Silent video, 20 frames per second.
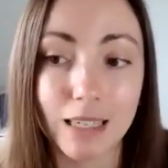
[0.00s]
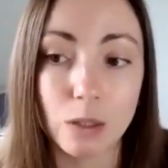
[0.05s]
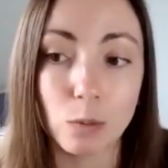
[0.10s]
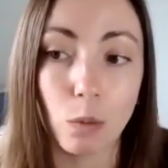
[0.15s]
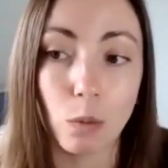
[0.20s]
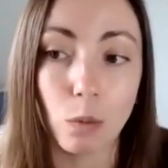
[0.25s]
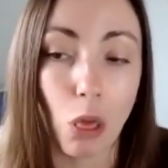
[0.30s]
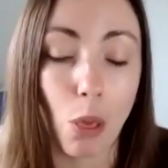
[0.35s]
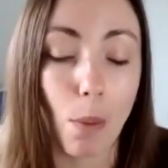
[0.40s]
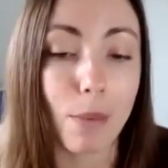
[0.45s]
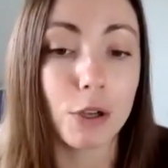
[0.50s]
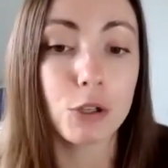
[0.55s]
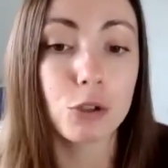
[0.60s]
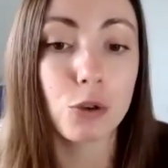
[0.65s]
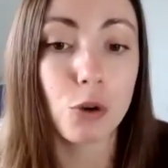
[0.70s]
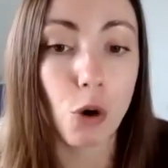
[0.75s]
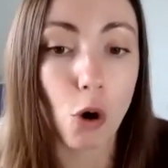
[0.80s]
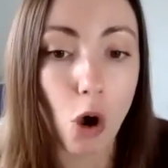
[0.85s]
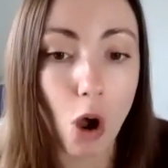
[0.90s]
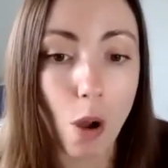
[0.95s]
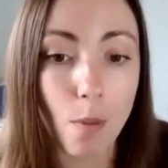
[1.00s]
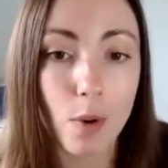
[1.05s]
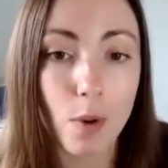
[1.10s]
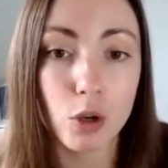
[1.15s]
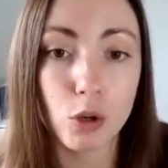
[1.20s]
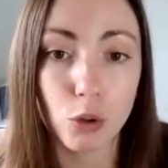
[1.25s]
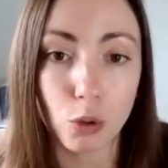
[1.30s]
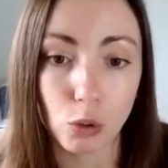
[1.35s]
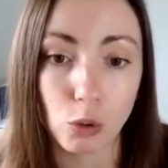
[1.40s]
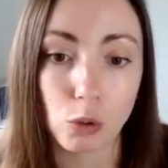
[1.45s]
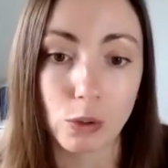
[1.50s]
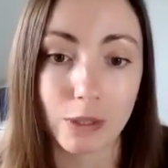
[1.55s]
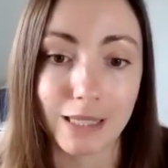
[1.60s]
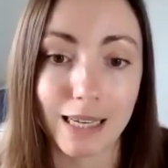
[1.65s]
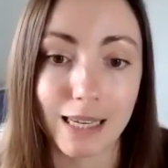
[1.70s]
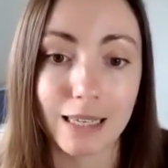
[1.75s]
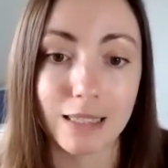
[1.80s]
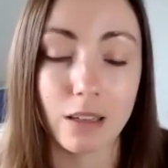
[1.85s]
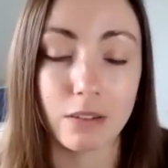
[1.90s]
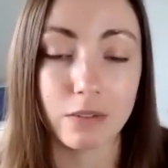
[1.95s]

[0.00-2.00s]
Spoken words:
is one of the most common causes